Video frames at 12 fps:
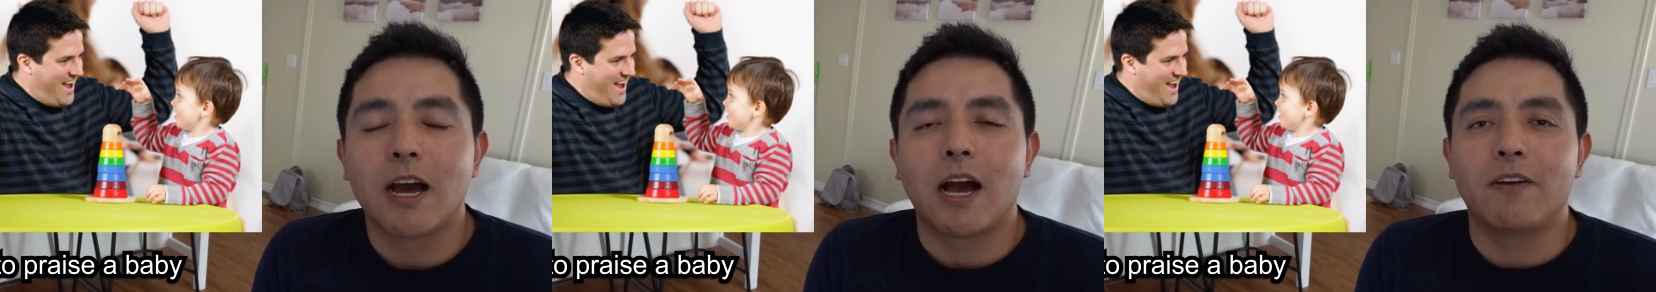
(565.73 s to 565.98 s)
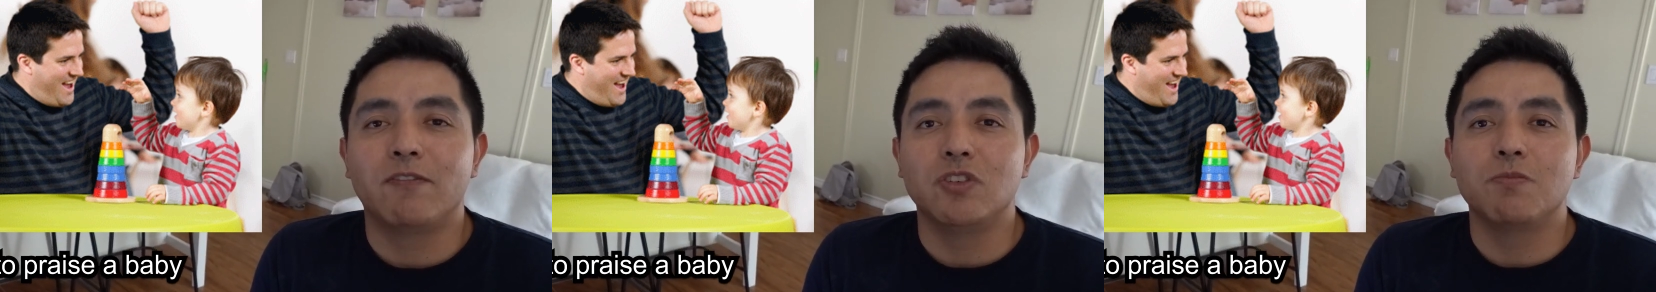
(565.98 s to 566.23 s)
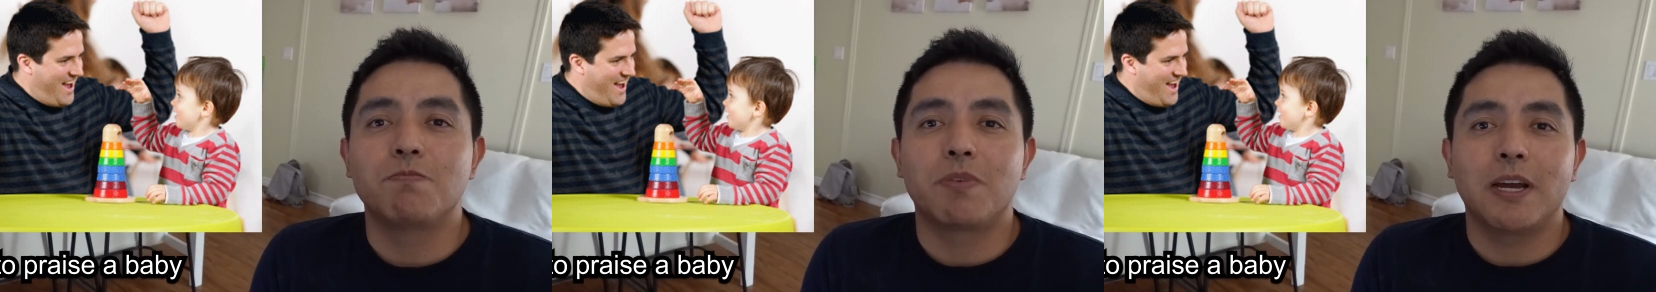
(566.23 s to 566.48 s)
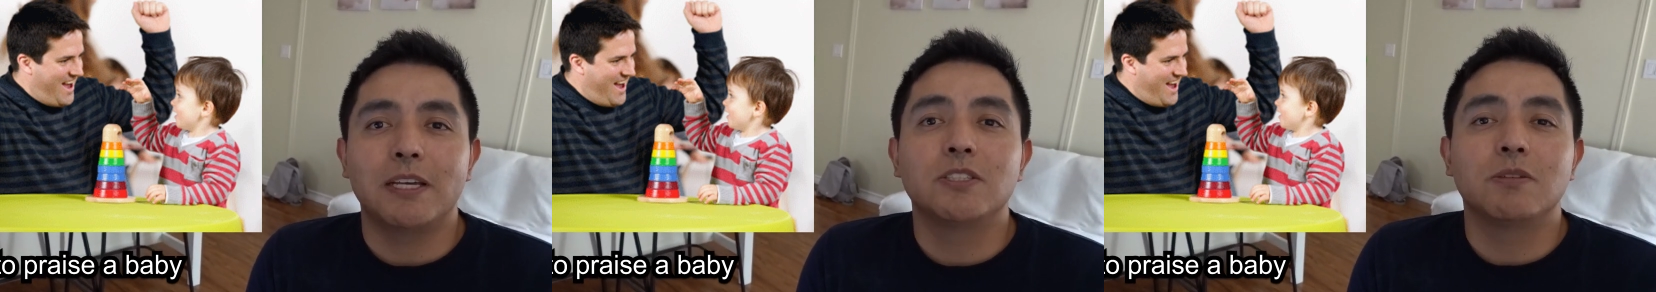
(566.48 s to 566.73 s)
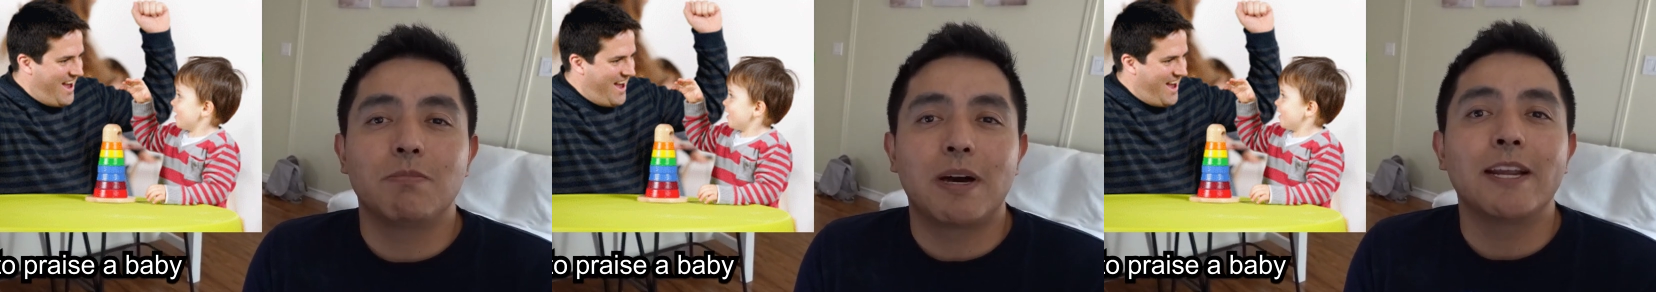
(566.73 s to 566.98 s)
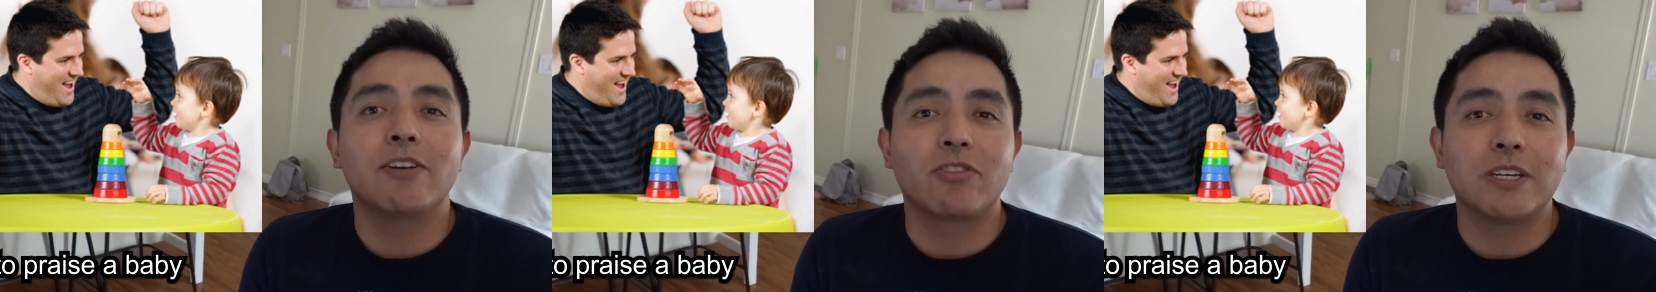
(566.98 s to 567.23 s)
Speaker 1: Have you praised
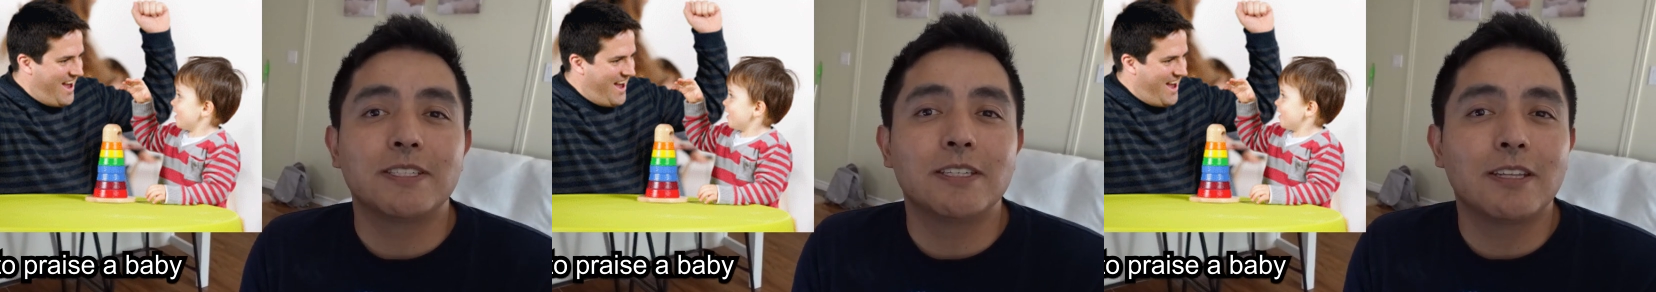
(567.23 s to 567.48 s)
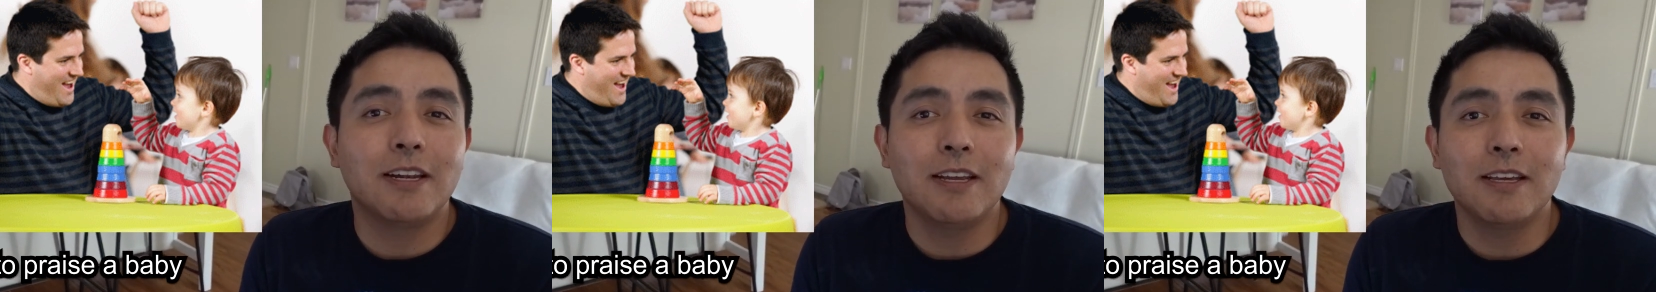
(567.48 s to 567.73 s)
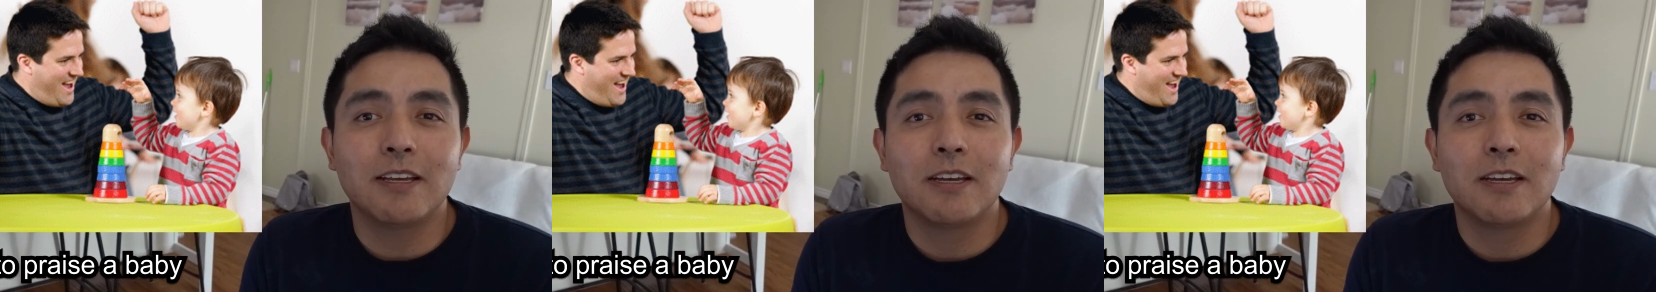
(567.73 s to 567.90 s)
somebody recently?